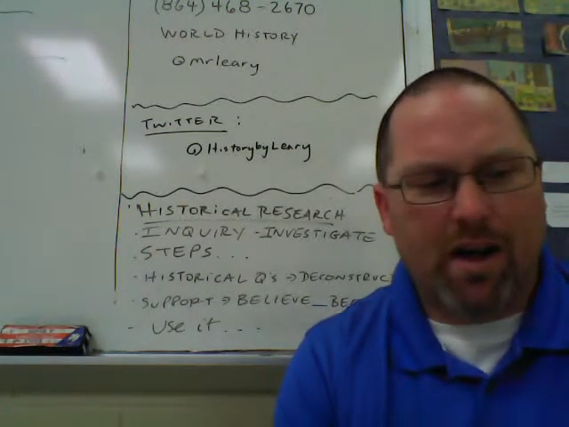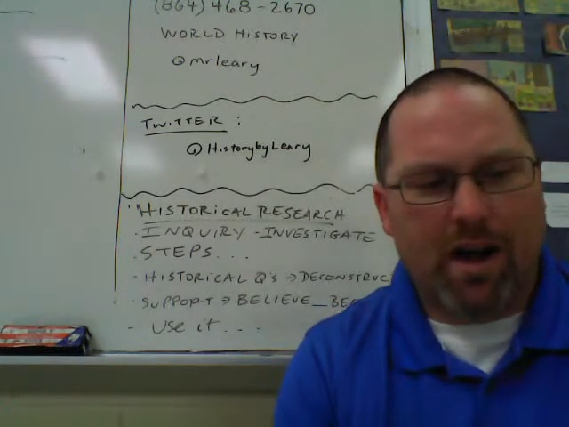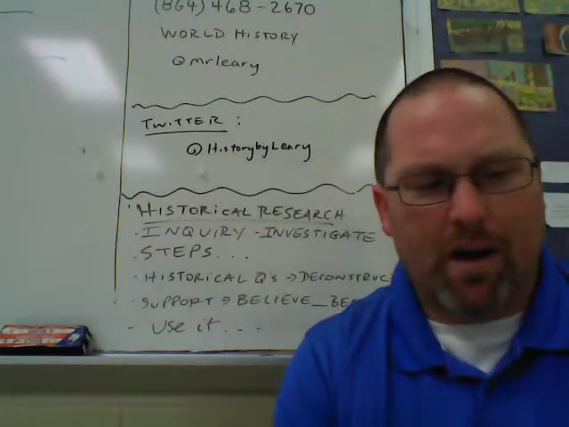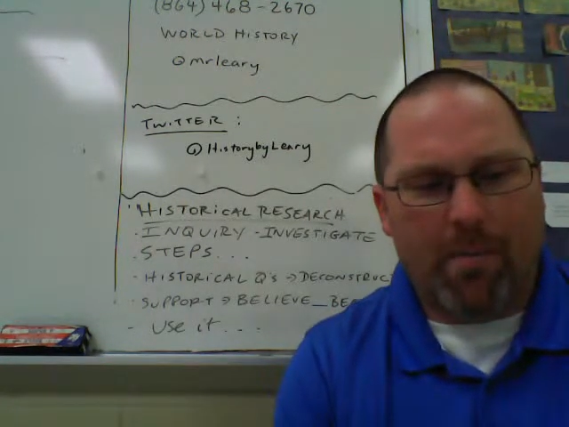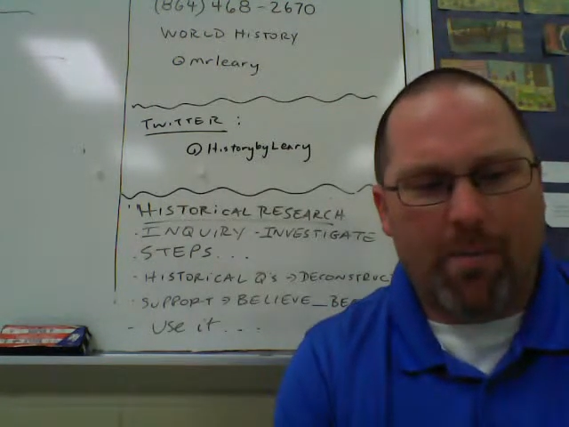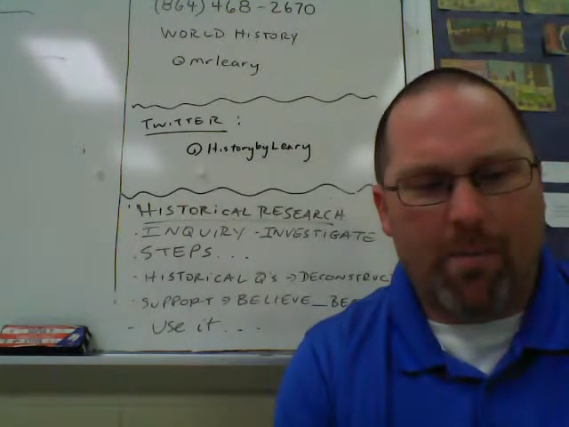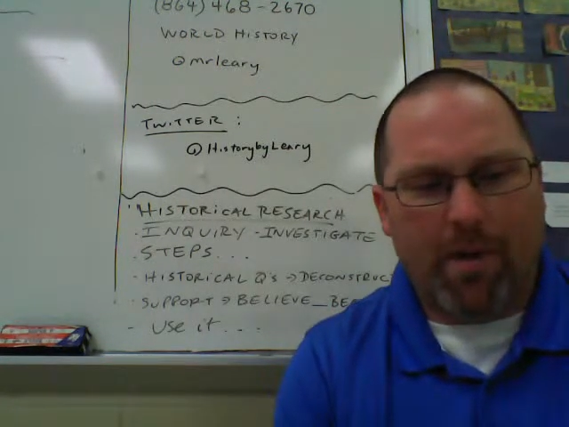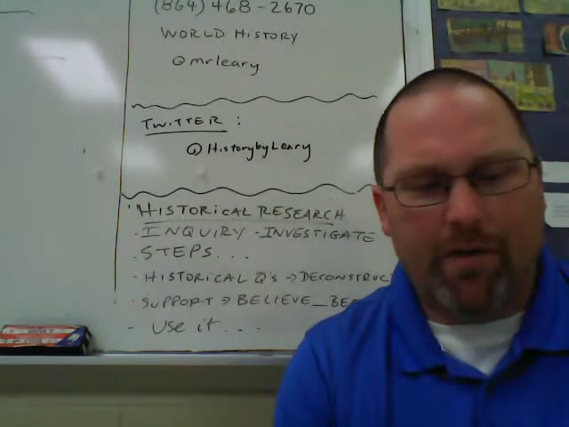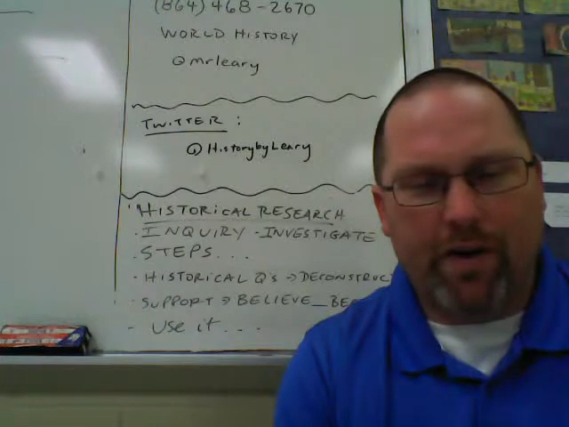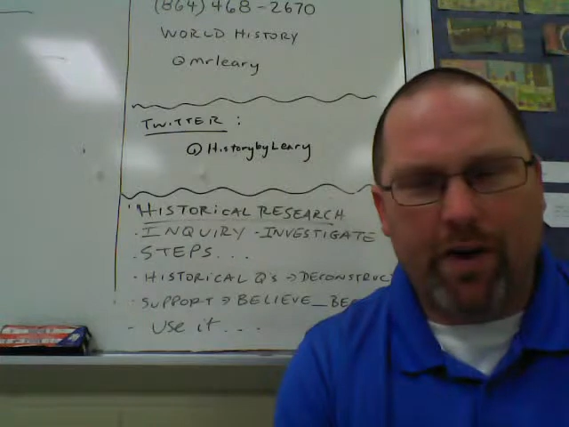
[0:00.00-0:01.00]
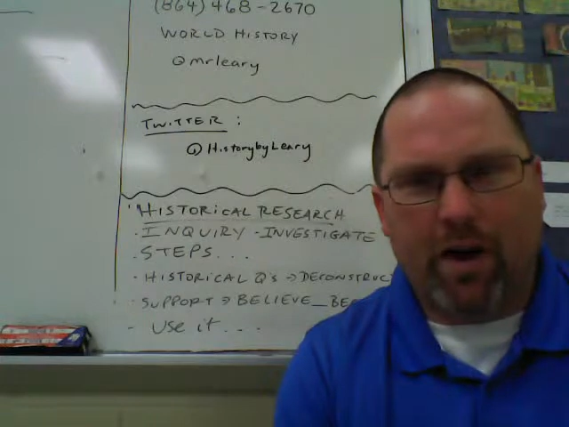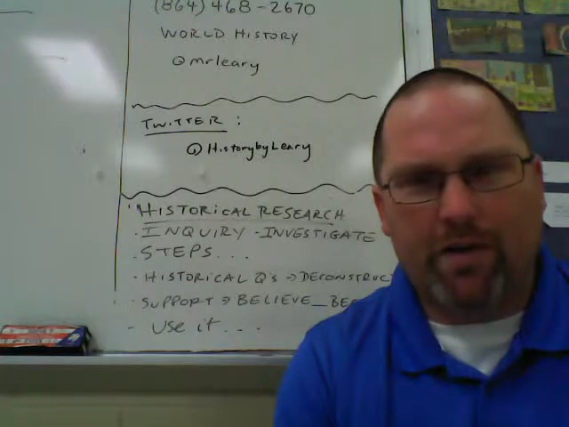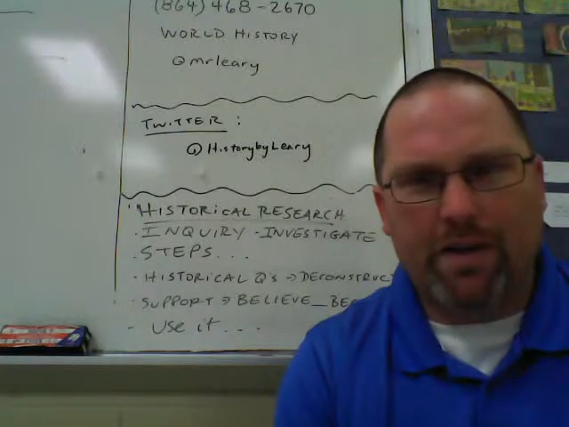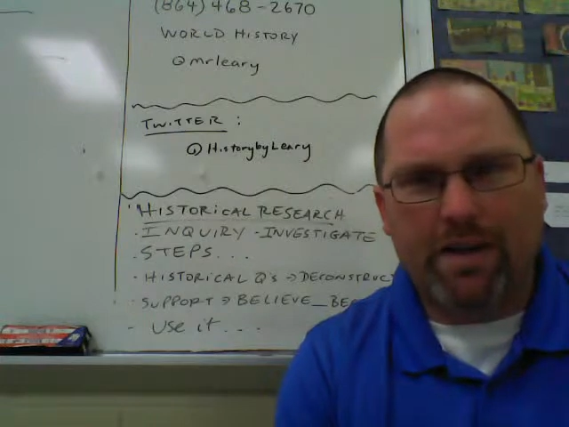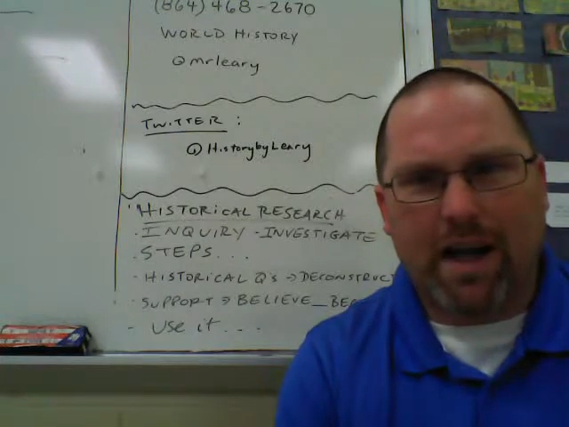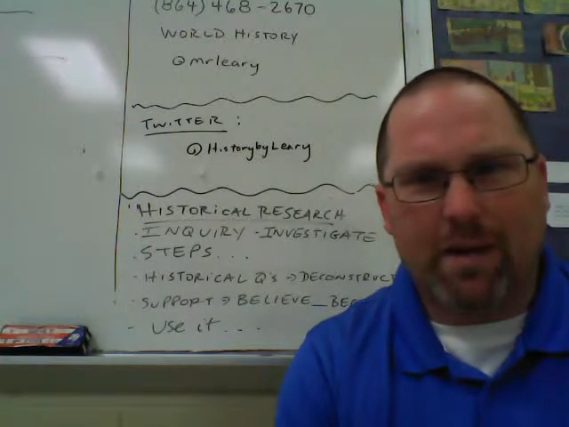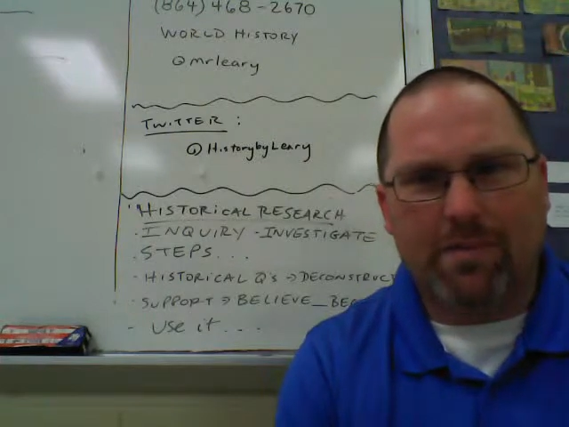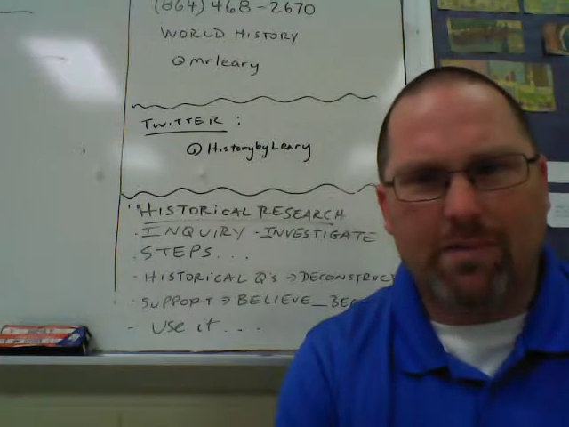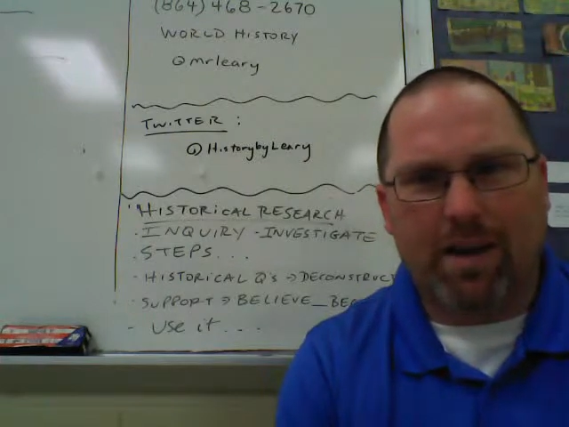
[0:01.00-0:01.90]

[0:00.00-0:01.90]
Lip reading: Very oftentimes,